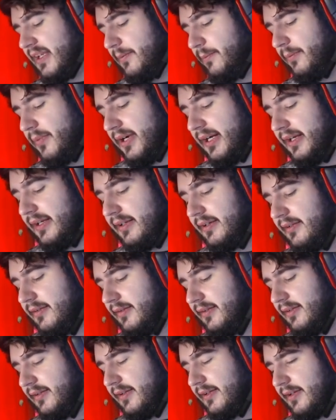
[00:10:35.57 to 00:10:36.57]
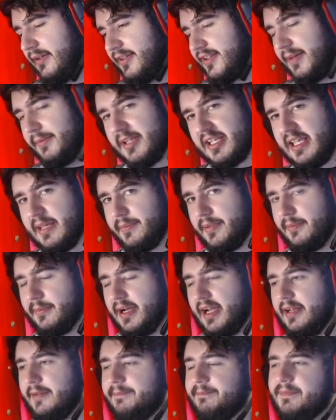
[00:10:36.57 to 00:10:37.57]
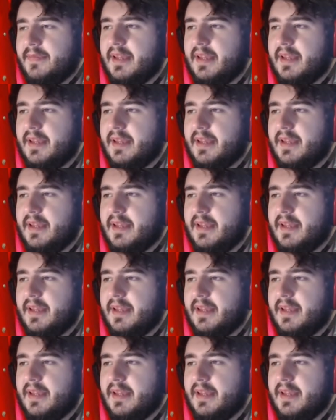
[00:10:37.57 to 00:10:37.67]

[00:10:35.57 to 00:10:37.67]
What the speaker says: But something to keep in mind.